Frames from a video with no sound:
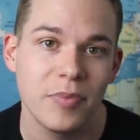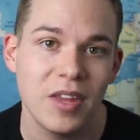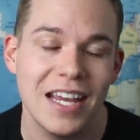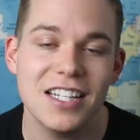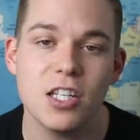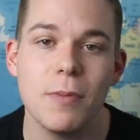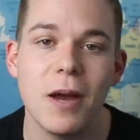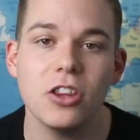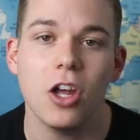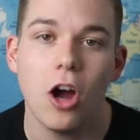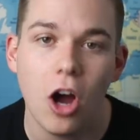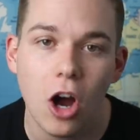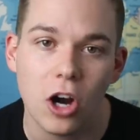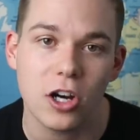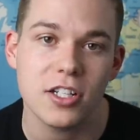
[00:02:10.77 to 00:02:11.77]
It's about the
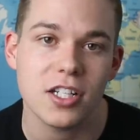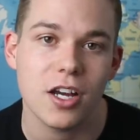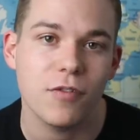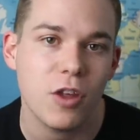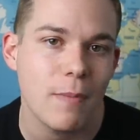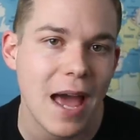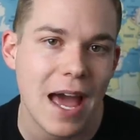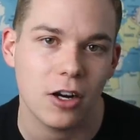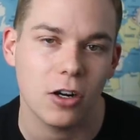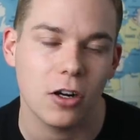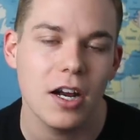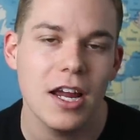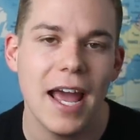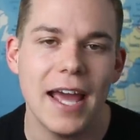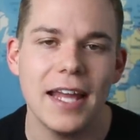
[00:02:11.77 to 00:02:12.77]
heart of the matter.
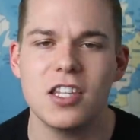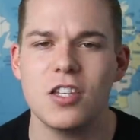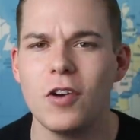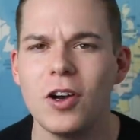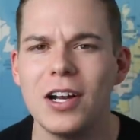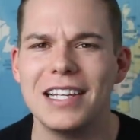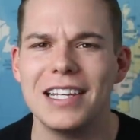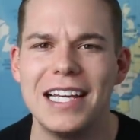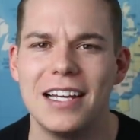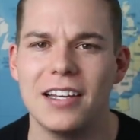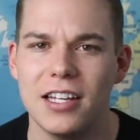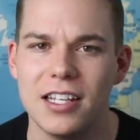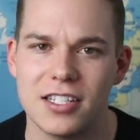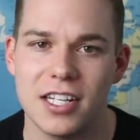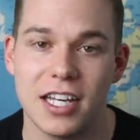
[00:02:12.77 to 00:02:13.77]
And it's very
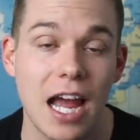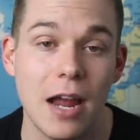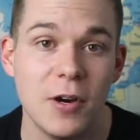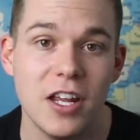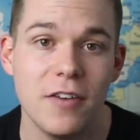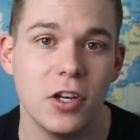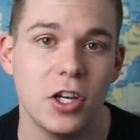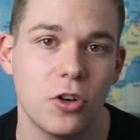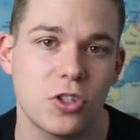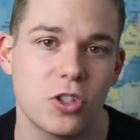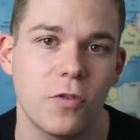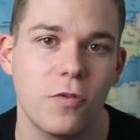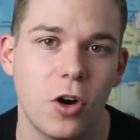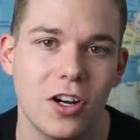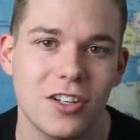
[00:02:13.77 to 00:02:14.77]
legalistic. I would even go so
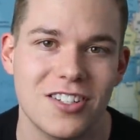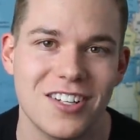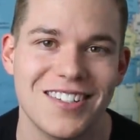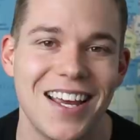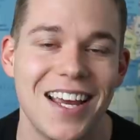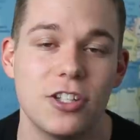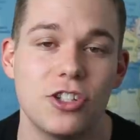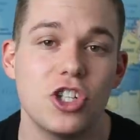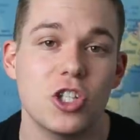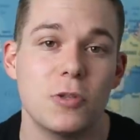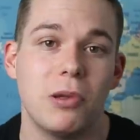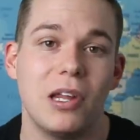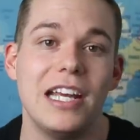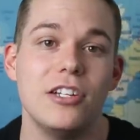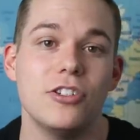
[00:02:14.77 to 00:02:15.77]
far as to say it's just
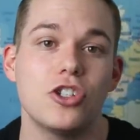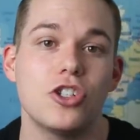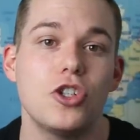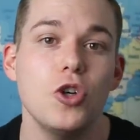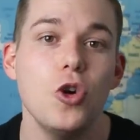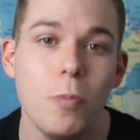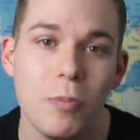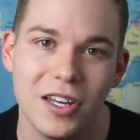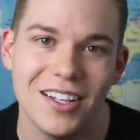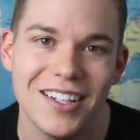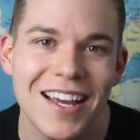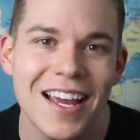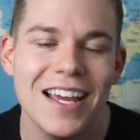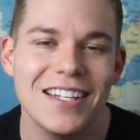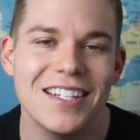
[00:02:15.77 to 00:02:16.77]
plain stupid
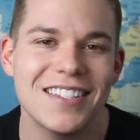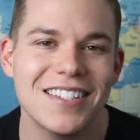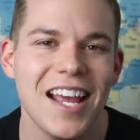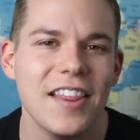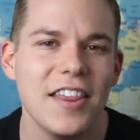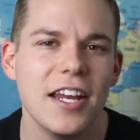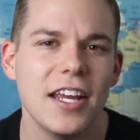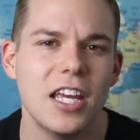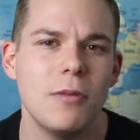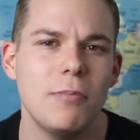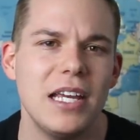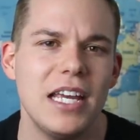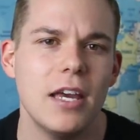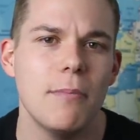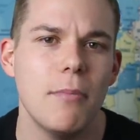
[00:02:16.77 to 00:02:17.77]
to say that it can
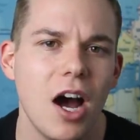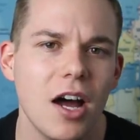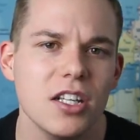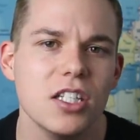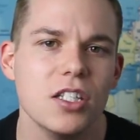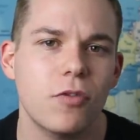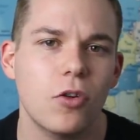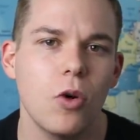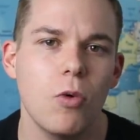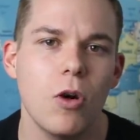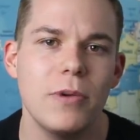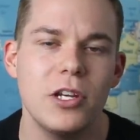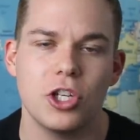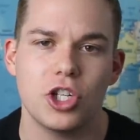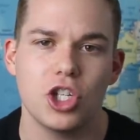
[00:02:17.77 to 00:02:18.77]
be immodest for a
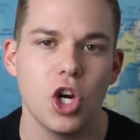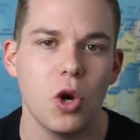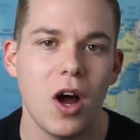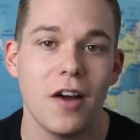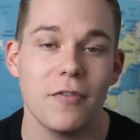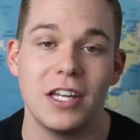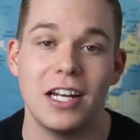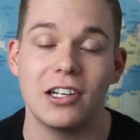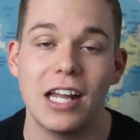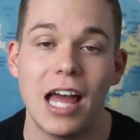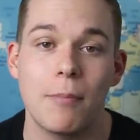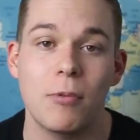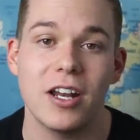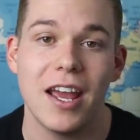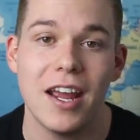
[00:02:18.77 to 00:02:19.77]
woman to show off an
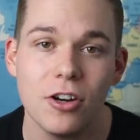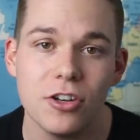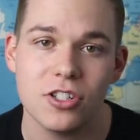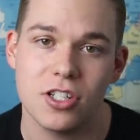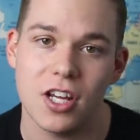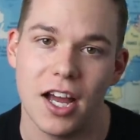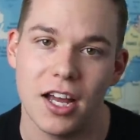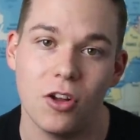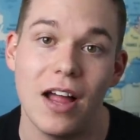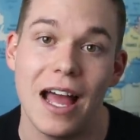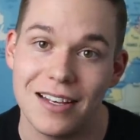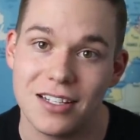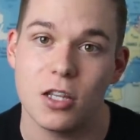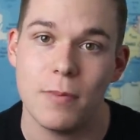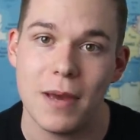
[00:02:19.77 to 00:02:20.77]
elaborate hairstyle,
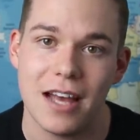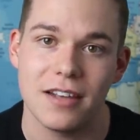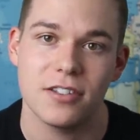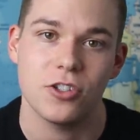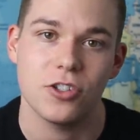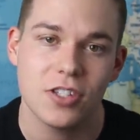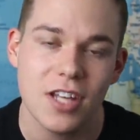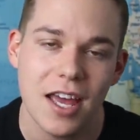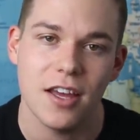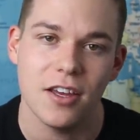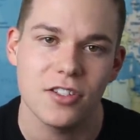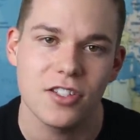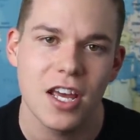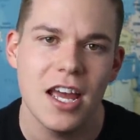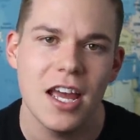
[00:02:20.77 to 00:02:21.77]
as the passage
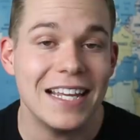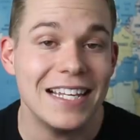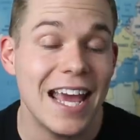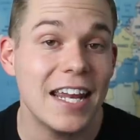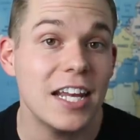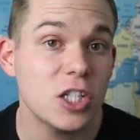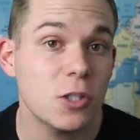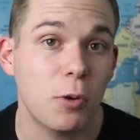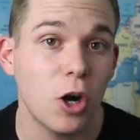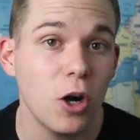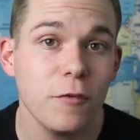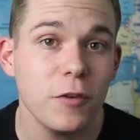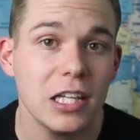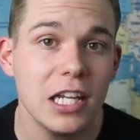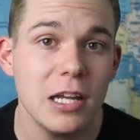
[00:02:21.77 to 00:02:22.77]
says, yet it's
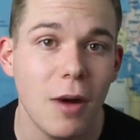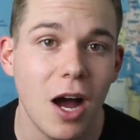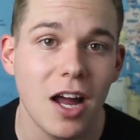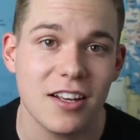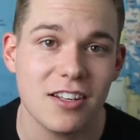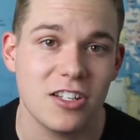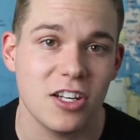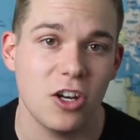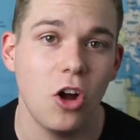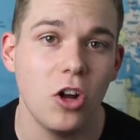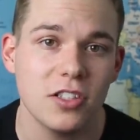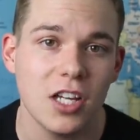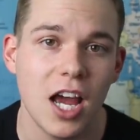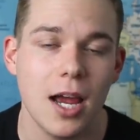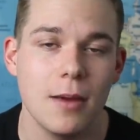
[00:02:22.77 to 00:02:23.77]
perfectly modest at all
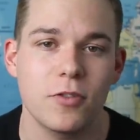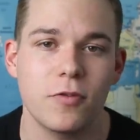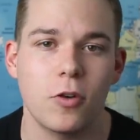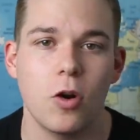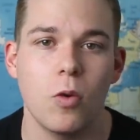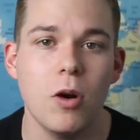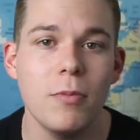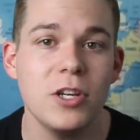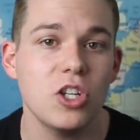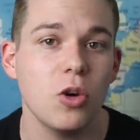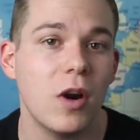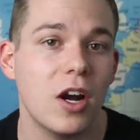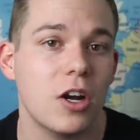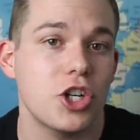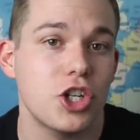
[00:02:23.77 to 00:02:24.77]
times for a woman to
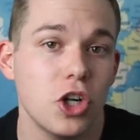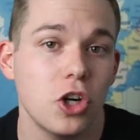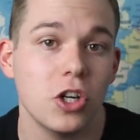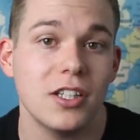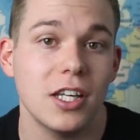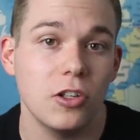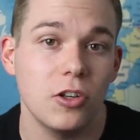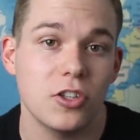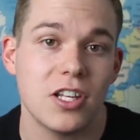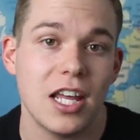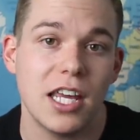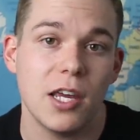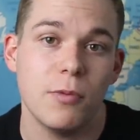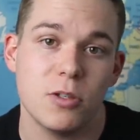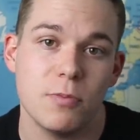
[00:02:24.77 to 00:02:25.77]
wear a shirt that looks
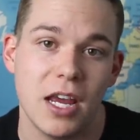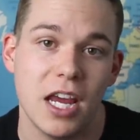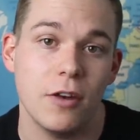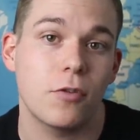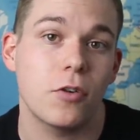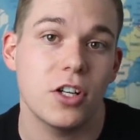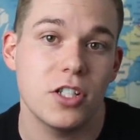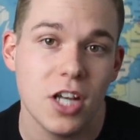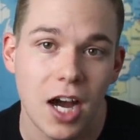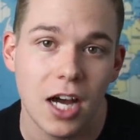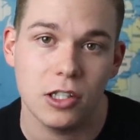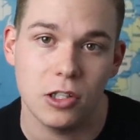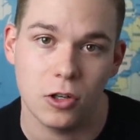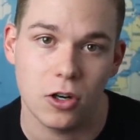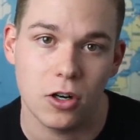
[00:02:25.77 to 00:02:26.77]
like it was made for a
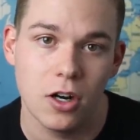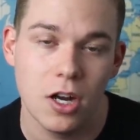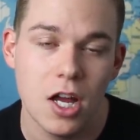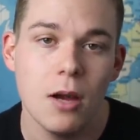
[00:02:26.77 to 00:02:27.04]
toddler.